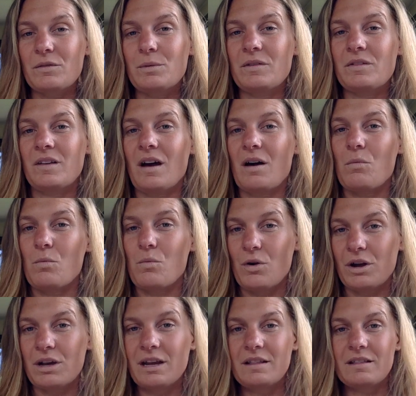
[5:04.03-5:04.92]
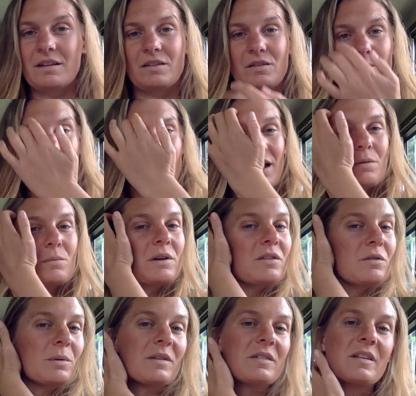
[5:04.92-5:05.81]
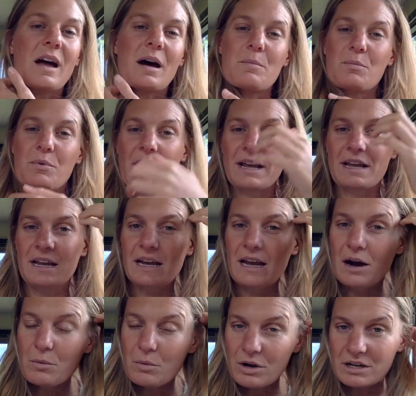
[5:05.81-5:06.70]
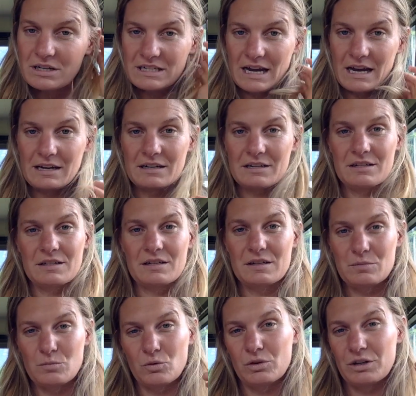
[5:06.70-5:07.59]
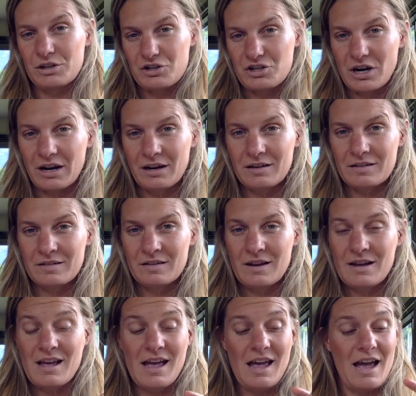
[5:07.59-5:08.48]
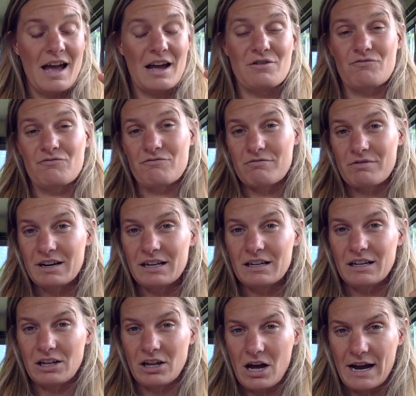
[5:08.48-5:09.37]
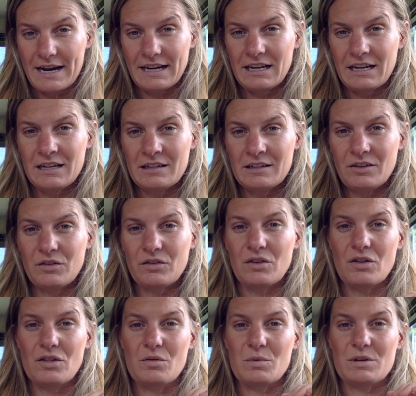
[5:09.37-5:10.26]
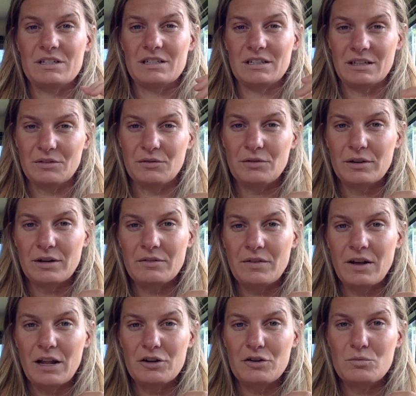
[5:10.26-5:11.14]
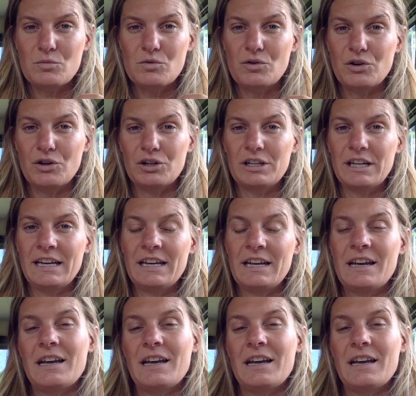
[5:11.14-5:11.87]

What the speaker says: start working this way, once we start breaking our work down into smaller chunks and realigning so that we're delivering value more early,